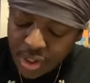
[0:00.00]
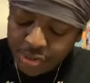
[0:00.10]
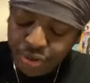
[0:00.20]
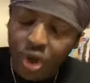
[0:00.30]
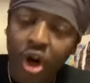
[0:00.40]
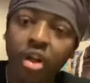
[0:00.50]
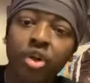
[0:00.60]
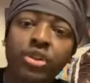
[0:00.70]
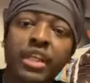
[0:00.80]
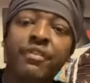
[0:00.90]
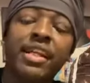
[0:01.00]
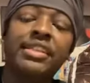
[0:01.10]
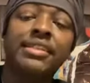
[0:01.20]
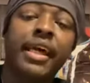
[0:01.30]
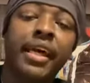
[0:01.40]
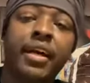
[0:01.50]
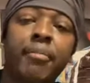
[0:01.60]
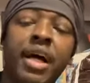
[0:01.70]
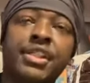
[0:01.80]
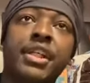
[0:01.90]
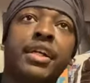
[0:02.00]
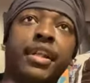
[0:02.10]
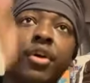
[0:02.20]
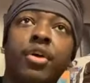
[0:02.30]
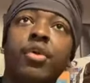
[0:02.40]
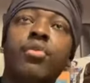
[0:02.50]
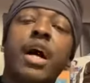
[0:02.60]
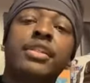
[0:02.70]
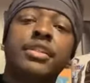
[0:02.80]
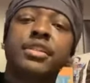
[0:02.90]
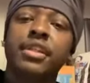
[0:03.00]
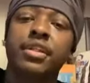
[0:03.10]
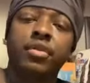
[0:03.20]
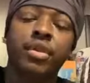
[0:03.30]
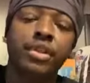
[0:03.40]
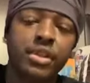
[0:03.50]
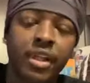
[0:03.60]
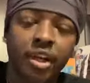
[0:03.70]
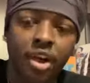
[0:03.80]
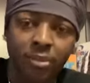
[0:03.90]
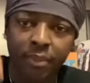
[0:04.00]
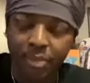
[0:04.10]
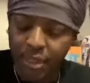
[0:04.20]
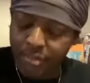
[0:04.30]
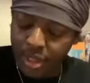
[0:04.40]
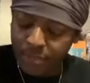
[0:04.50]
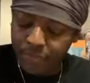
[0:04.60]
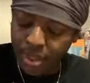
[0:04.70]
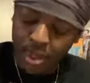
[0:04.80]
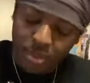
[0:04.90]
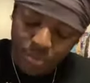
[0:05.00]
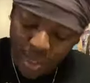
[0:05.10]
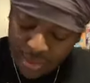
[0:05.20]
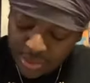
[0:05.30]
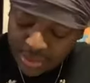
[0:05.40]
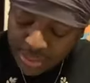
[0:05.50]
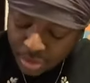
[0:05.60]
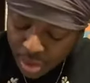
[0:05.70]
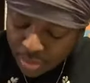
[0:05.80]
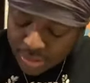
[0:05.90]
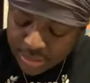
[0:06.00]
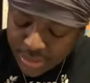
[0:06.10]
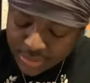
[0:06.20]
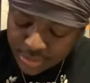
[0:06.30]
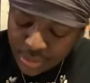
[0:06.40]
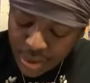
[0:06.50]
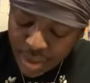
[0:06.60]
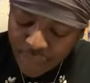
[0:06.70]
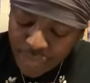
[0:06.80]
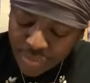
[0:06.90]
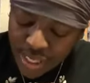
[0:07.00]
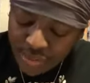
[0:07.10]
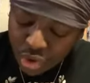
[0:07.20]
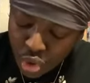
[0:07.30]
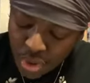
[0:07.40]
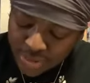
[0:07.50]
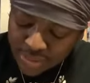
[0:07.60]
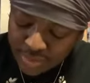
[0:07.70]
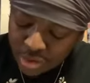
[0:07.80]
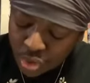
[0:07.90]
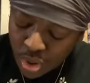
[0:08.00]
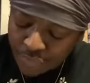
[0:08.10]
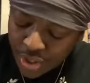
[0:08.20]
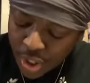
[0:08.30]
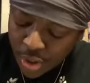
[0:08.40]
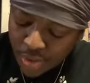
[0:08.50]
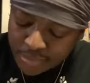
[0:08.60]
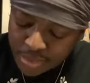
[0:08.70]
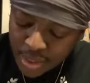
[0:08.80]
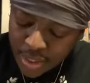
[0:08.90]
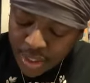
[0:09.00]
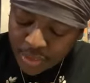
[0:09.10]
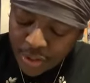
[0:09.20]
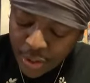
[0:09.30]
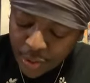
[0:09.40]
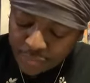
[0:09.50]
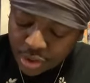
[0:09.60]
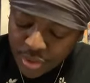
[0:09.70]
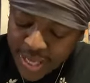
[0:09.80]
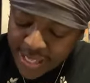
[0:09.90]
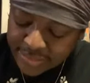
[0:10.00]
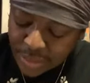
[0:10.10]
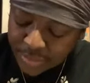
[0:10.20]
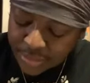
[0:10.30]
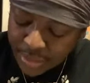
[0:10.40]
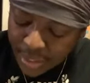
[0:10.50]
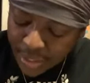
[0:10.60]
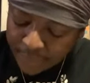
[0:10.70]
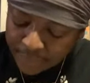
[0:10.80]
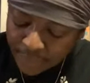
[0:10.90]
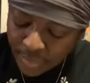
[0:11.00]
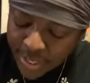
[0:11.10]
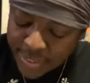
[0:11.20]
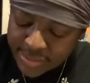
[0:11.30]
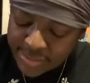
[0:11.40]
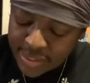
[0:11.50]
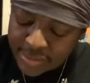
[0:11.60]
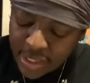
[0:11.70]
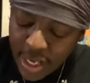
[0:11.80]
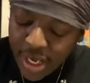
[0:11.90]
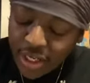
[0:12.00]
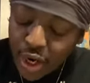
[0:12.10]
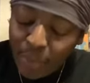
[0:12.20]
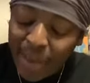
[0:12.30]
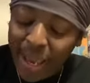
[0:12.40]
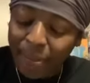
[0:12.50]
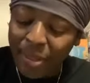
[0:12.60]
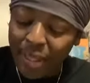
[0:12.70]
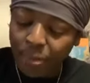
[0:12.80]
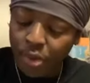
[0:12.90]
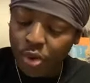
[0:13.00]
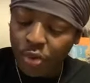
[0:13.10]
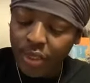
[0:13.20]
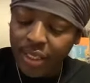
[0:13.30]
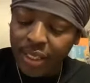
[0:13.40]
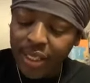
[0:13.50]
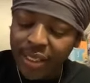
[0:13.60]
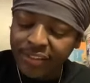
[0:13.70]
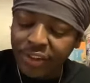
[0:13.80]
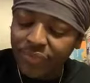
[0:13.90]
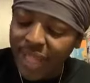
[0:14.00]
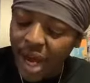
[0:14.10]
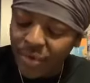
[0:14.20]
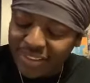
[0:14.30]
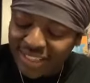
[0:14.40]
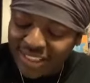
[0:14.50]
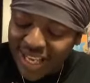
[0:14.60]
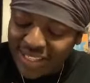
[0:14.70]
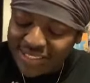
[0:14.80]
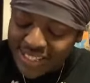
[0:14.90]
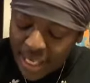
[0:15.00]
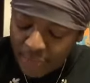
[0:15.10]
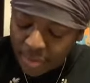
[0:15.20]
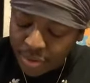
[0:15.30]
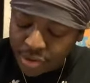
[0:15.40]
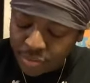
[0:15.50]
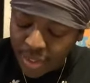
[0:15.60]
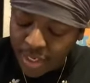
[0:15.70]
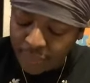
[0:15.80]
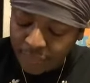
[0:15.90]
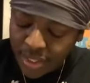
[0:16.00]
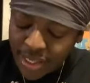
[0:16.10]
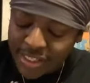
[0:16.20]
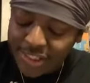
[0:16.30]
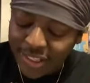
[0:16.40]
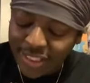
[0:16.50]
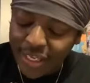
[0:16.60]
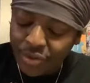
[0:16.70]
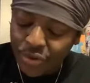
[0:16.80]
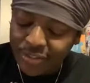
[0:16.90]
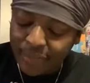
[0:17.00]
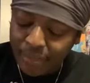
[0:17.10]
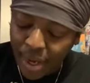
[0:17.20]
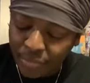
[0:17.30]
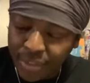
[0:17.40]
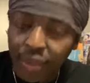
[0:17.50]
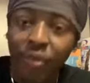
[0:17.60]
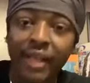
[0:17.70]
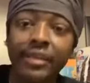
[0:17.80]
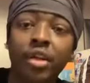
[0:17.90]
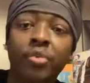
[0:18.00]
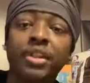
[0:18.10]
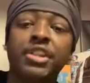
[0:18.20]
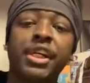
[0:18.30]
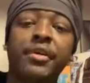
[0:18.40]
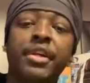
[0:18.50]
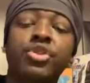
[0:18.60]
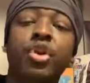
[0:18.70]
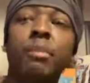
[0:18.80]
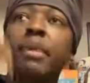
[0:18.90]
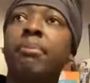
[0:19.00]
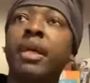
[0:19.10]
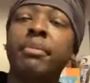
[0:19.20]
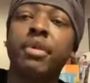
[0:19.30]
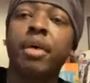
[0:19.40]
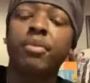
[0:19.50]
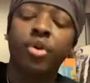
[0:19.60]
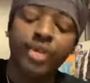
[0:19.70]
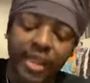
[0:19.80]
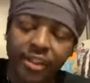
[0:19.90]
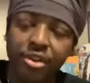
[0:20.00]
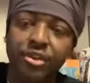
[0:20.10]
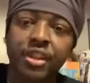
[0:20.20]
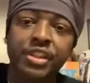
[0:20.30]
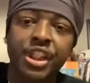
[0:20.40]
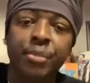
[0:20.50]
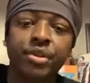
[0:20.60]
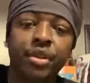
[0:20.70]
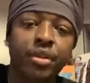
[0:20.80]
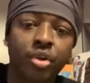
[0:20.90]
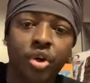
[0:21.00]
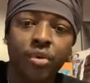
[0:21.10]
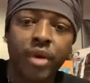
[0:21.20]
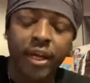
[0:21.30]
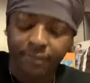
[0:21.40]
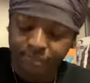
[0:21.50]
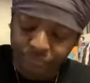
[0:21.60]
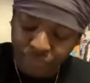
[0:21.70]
So all those, even that's dead in Hamashiach, they're going to arise and sing. You understand? They're going to be beamed up, right? Ye that dwell in the dust, for thy dew is as the dew of the herbs, and the earth shall cast out the dead, right? And it says, Come, my people, enter thou into thy chambers, right? And shut thy doors about thee, right? Dealing with the chariots. You're going to be beamed up. You're going to enter into the chambers of the Lord, right?